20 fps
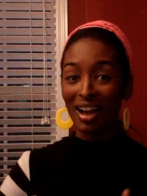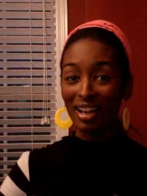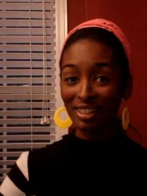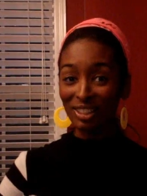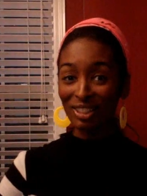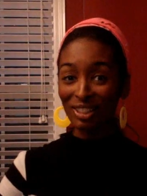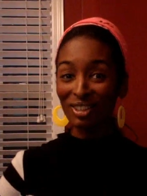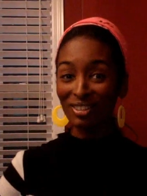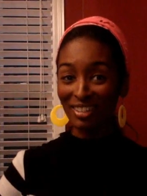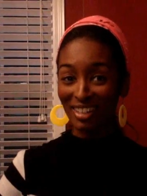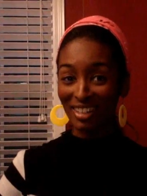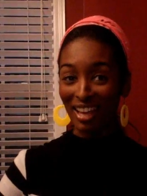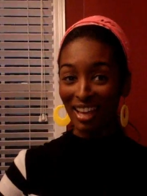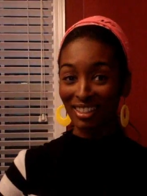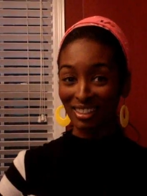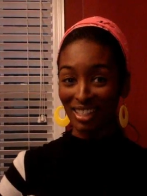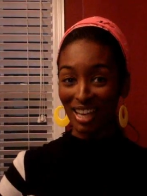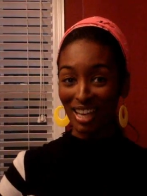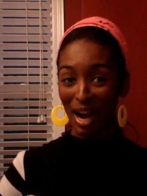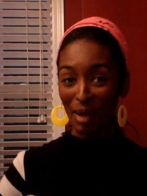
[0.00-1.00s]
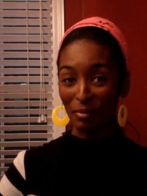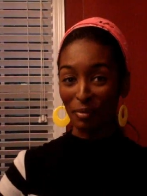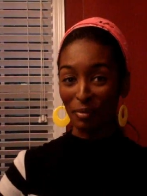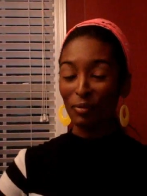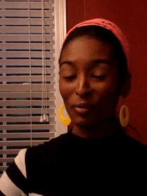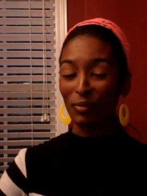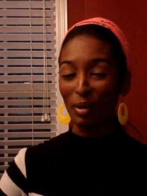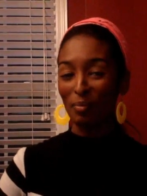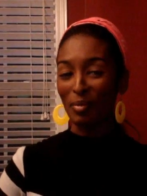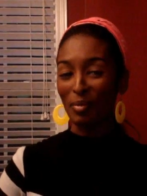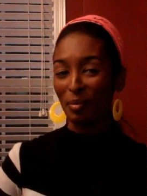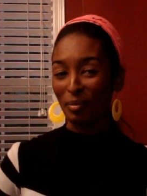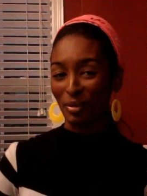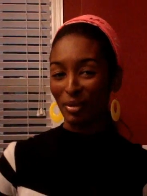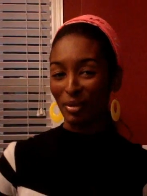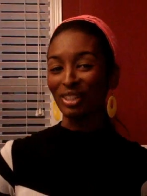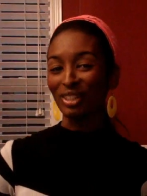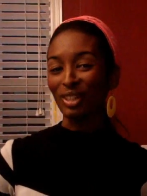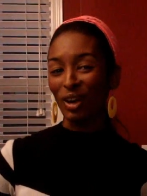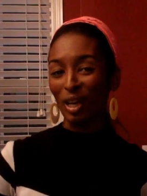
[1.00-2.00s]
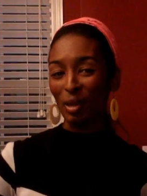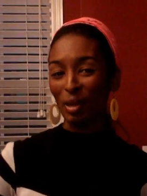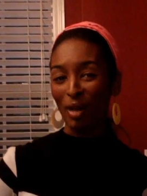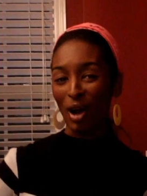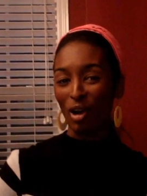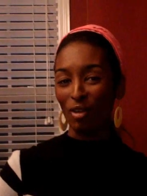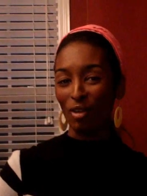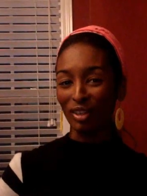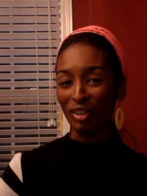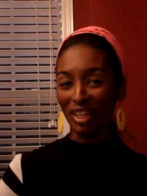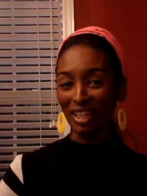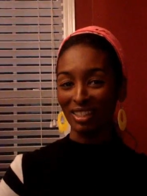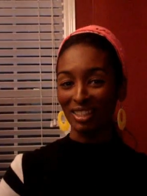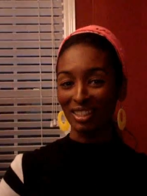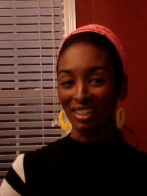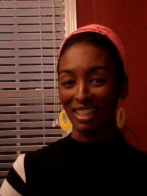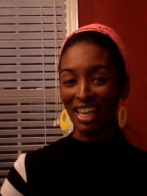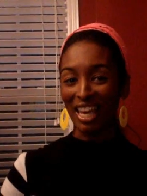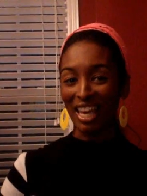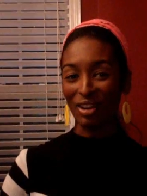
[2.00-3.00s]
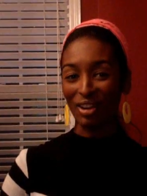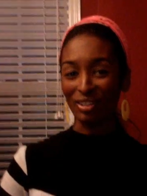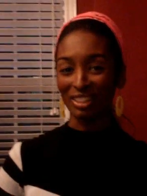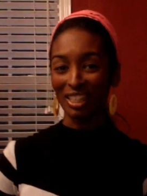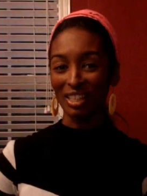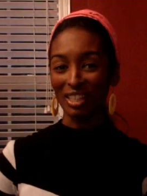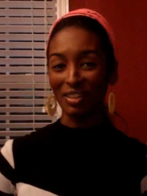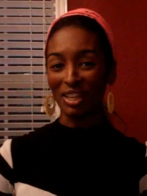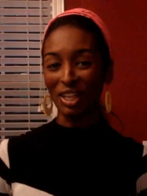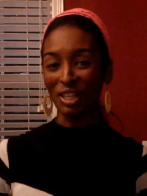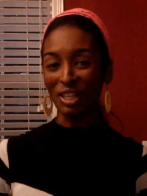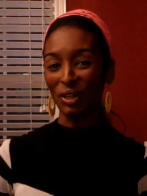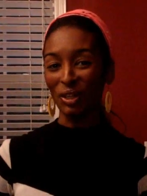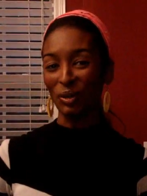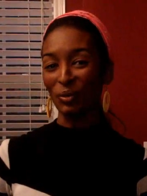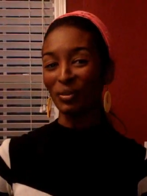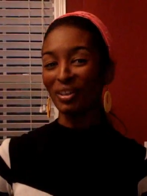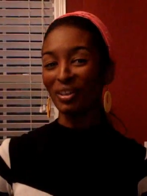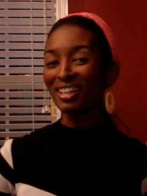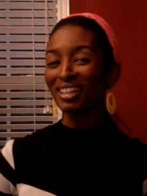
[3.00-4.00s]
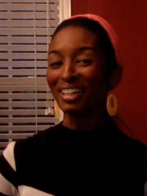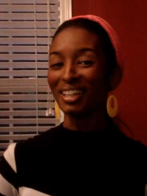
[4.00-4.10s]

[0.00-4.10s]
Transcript: Until next time, remember, it's all about releasing the inner diva in you.